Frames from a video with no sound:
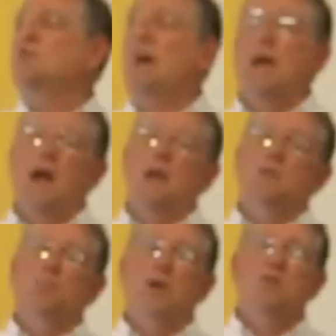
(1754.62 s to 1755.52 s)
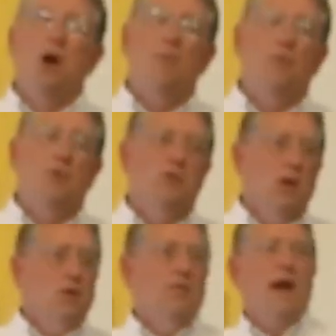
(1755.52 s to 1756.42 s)
say at his press conference,
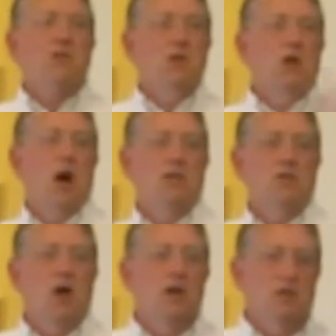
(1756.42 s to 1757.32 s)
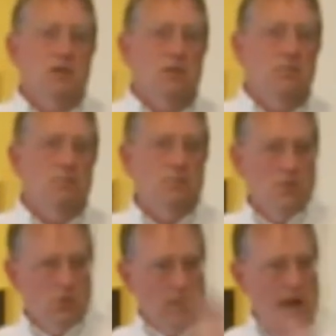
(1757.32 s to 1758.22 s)
the vaccine causes autism.
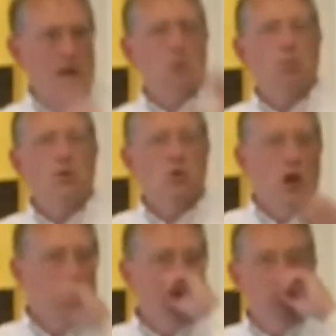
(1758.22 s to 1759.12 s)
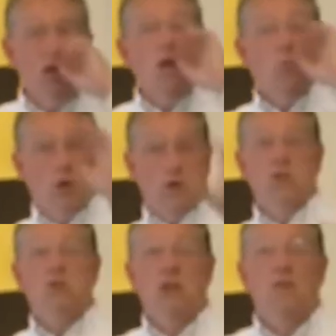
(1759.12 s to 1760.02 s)
So he had a press conference where he
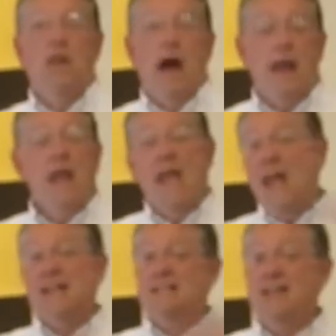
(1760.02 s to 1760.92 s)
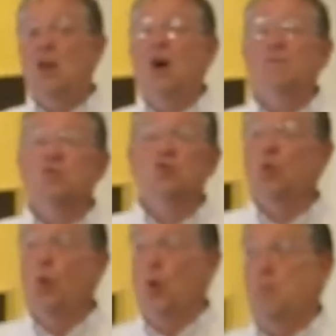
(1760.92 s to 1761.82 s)
said that, and it set off a
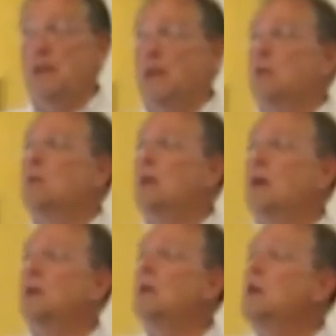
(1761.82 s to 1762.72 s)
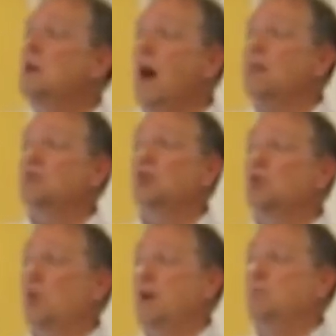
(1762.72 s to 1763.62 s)
storm in, in not so
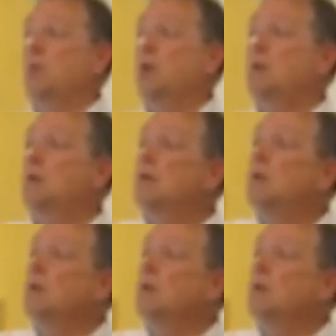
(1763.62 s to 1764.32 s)
great Britain.